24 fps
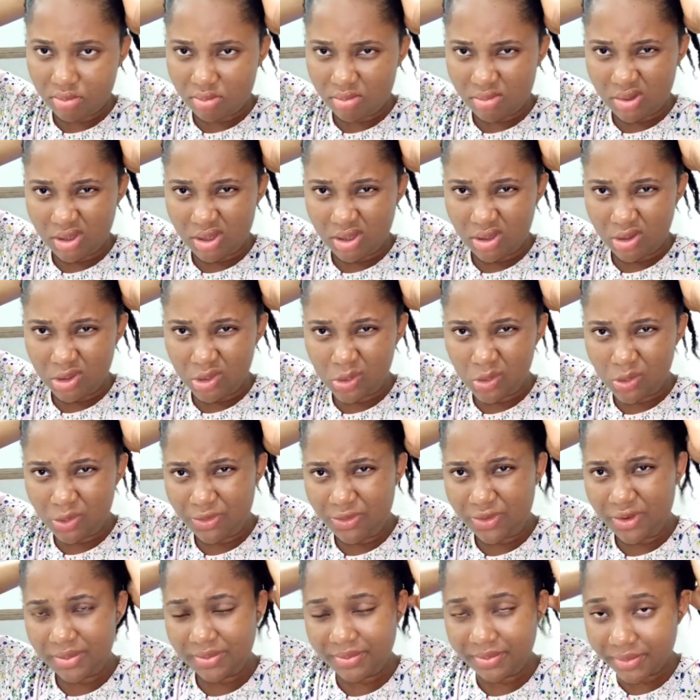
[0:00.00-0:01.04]
I think too
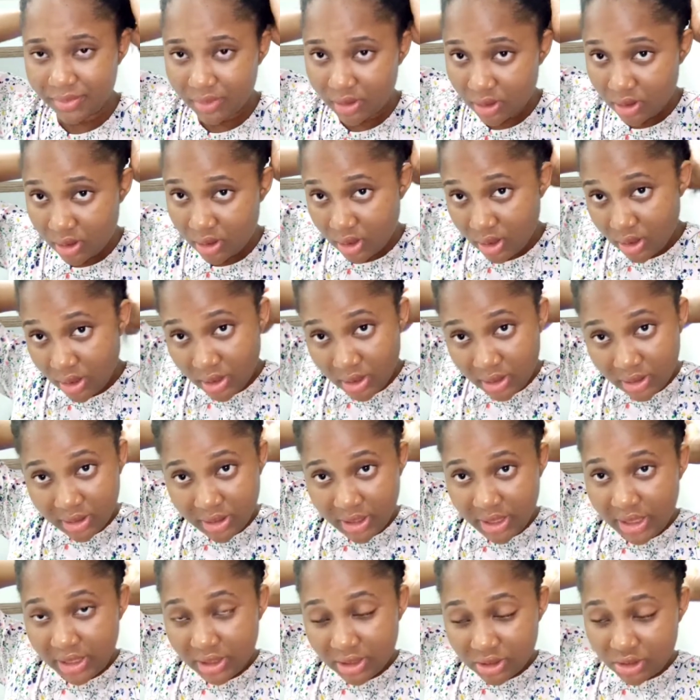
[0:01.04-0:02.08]
firm.
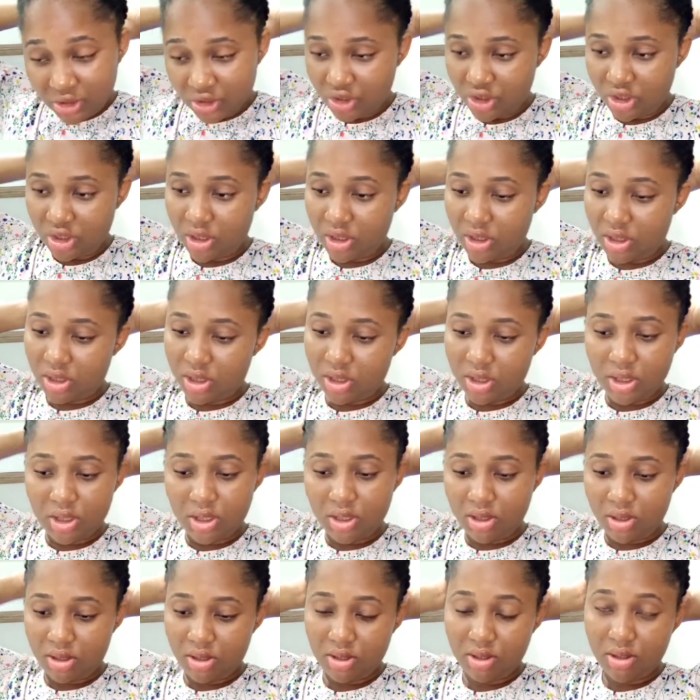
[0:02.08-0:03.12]
Then
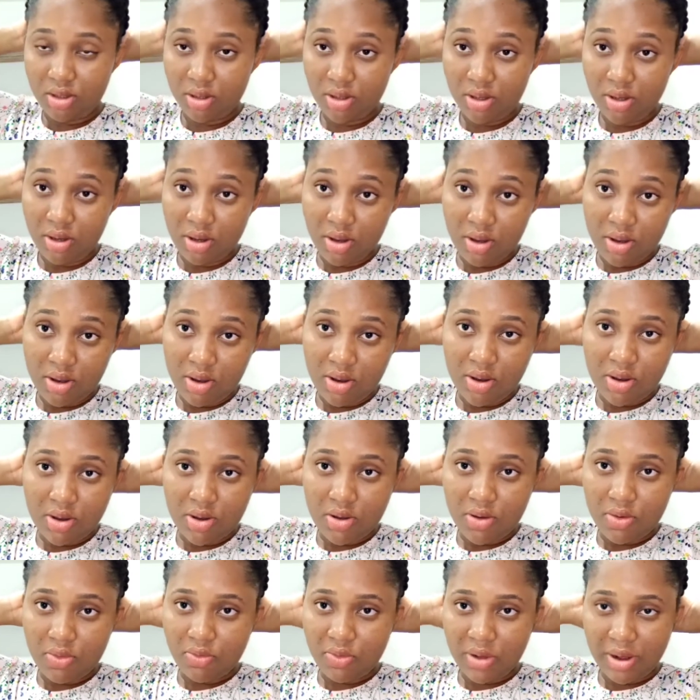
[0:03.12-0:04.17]
she
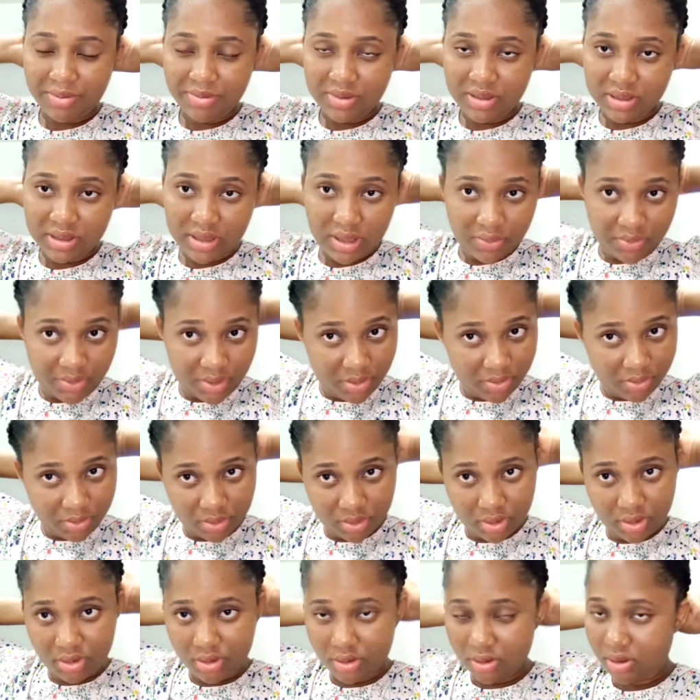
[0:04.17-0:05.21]
wrapped it
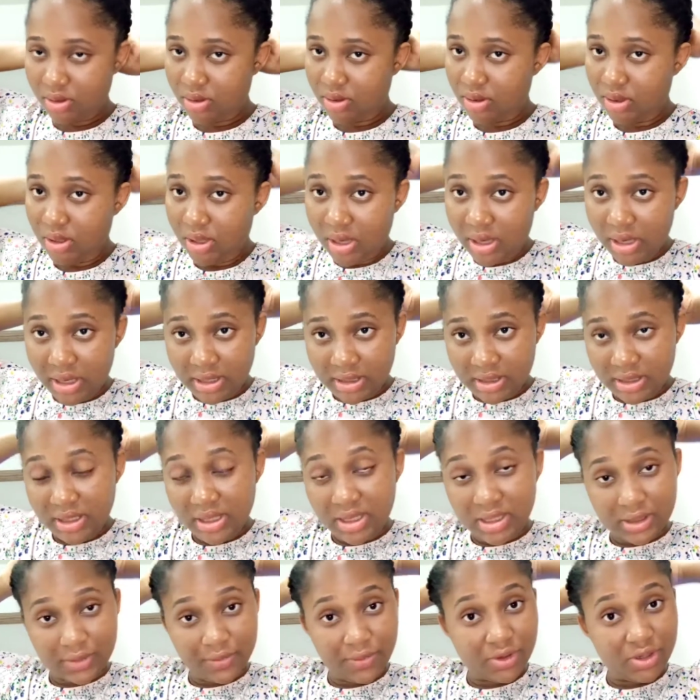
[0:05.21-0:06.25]
around. I
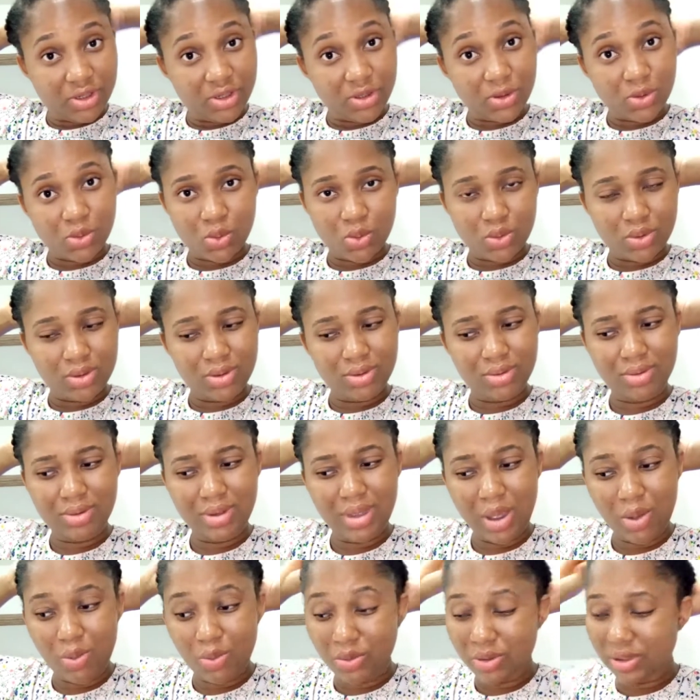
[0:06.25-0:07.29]
think it's for this one
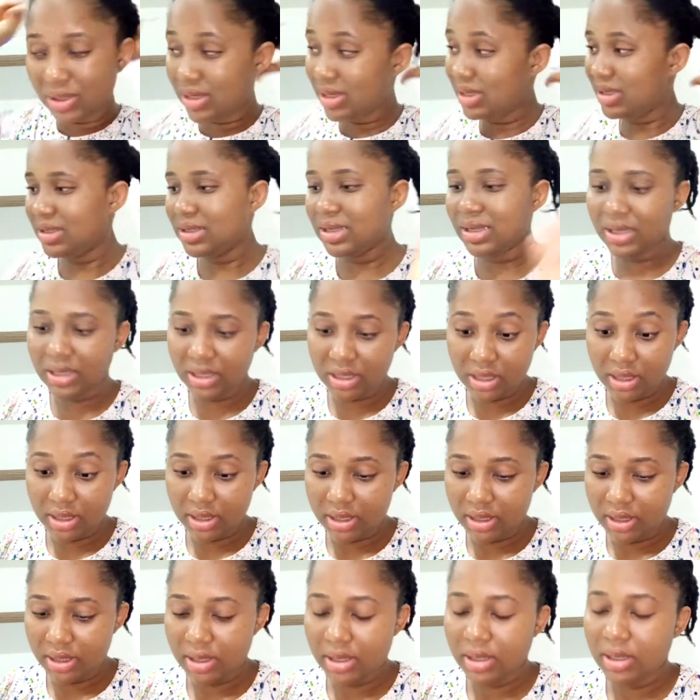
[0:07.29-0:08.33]
I would need
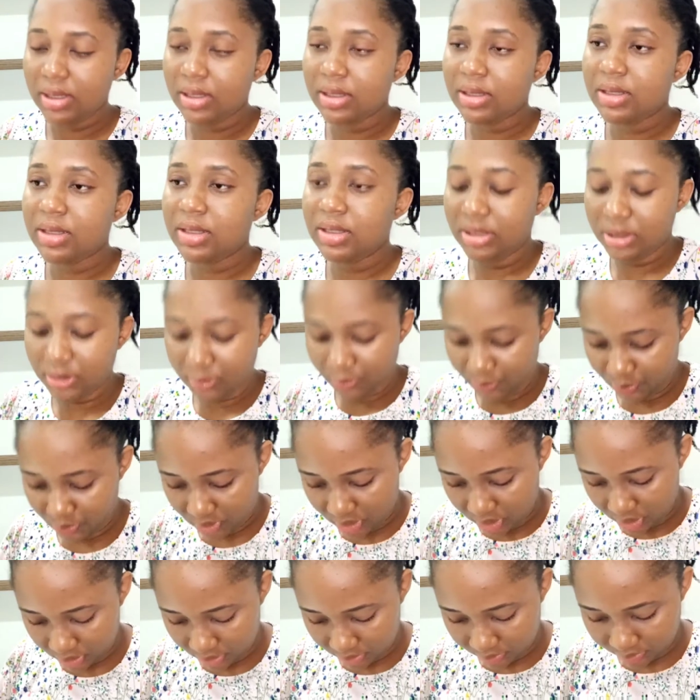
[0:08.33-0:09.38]
this pin.